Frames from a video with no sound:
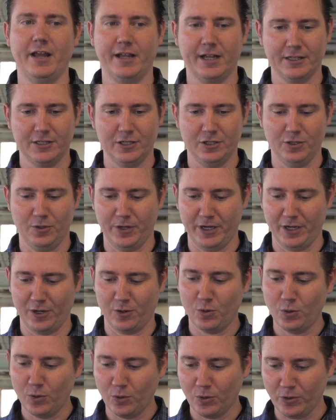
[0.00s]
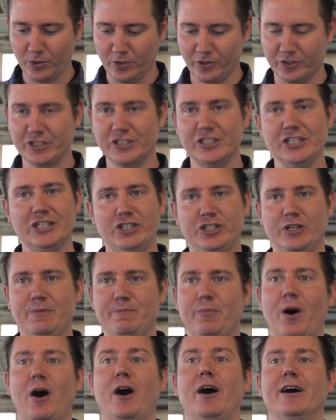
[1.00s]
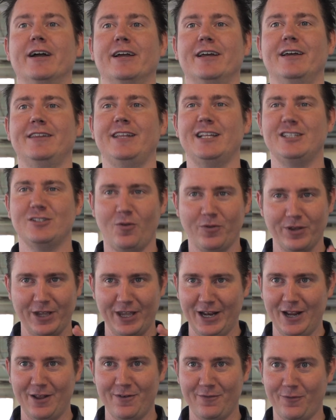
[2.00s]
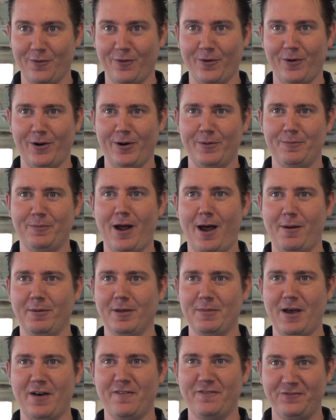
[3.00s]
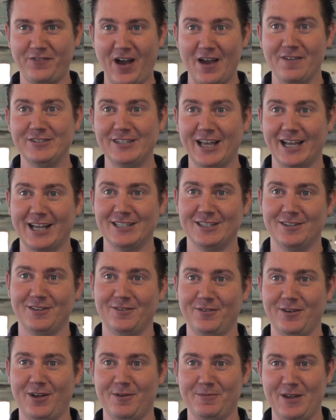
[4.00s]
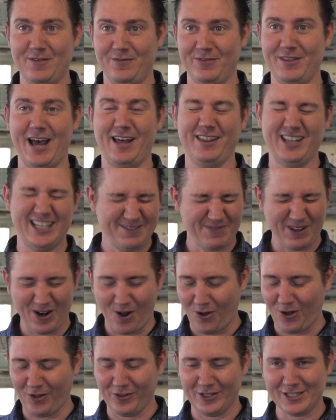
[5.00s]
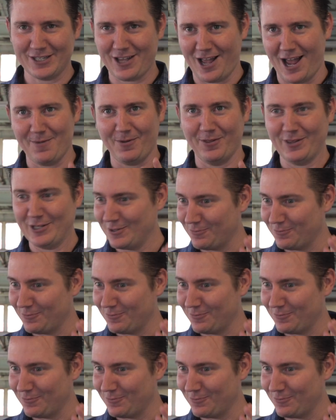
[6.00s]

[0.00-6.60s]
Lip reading: I got to do a cool little CG bug that's only in it for probably about 5 seconds of the film, if that. They spent all this time on this